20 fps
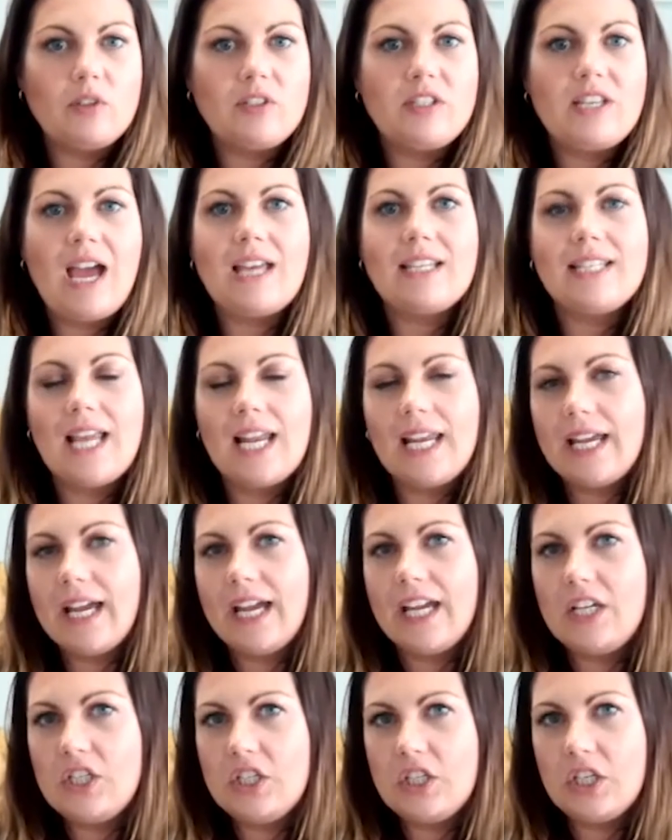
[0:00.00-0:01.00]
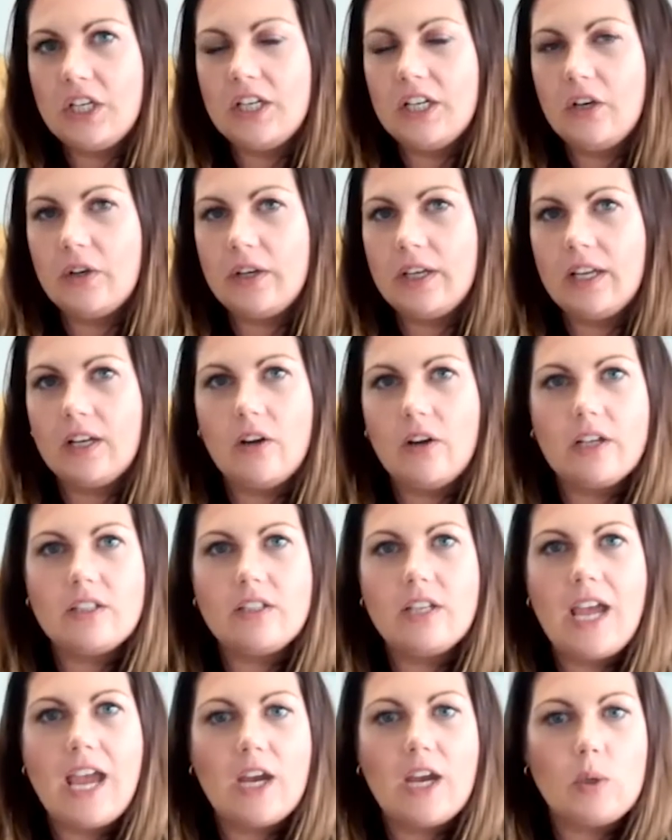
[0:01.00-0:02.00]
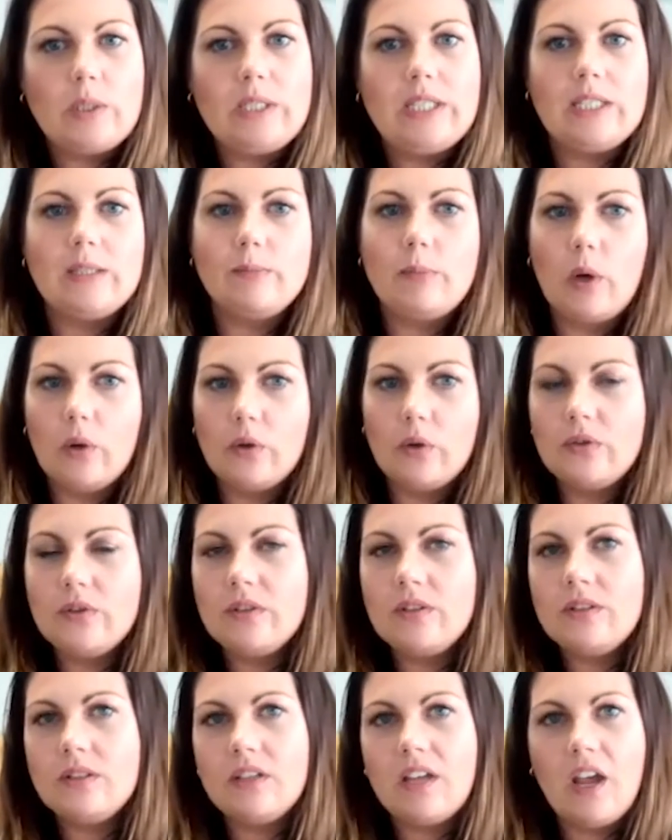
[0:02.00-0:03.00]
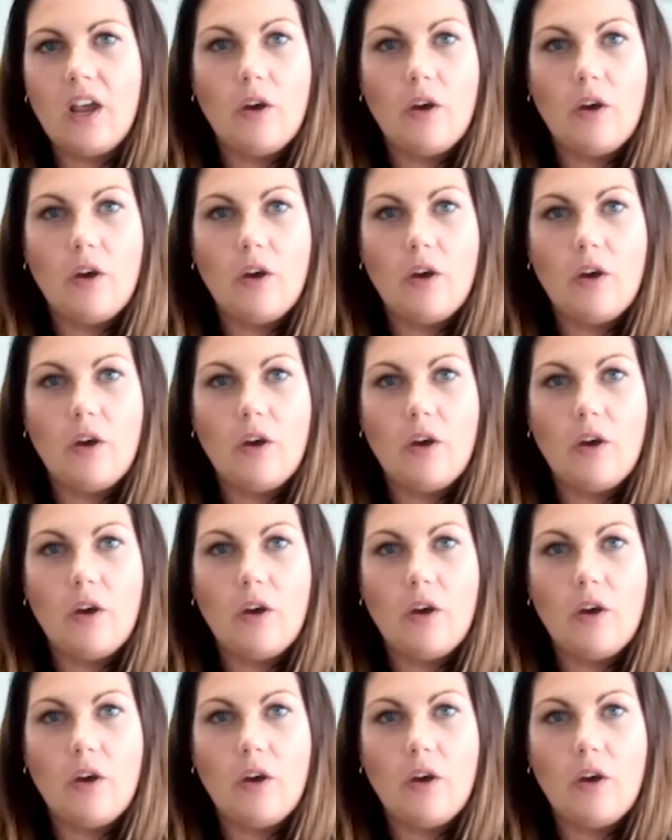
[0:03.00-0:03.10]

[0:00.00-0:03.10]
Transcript: What's the asset allocation looking like to equities, bonds?